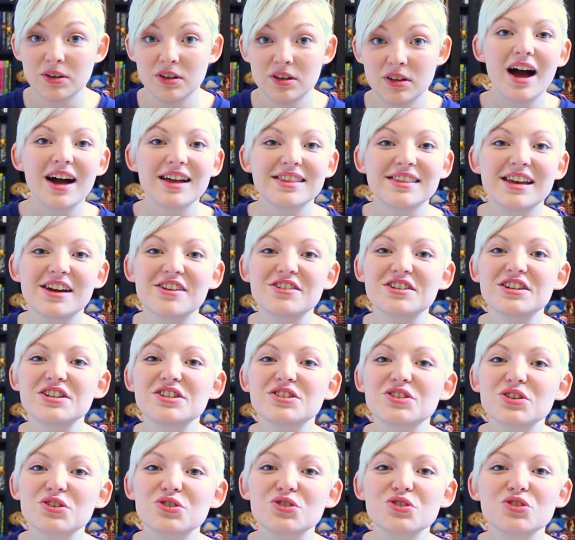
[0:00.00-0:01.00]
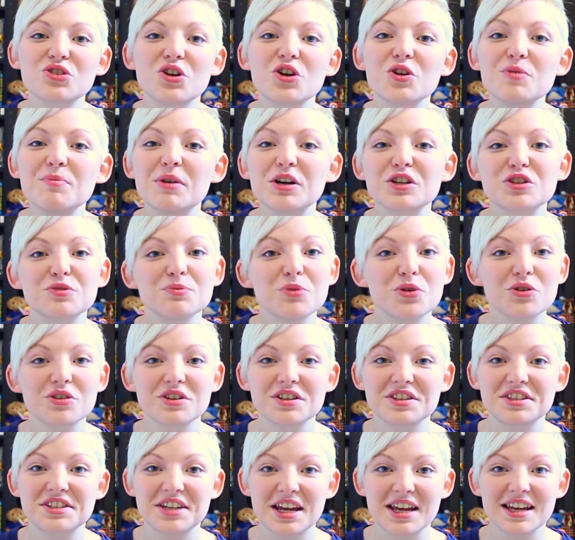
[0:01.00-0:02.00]
And there is so much more at
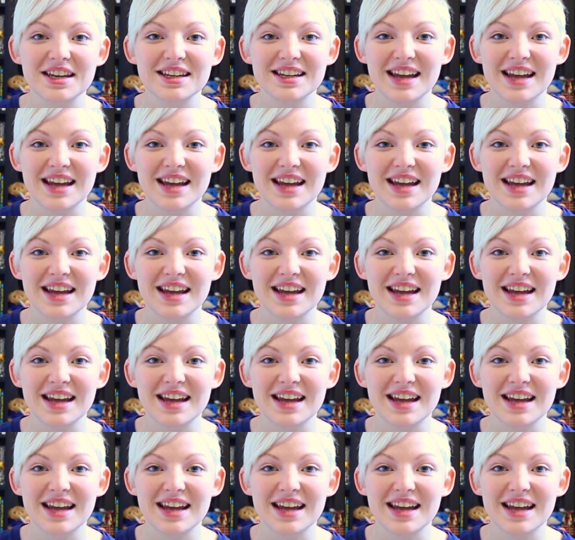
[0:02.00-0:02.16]
stake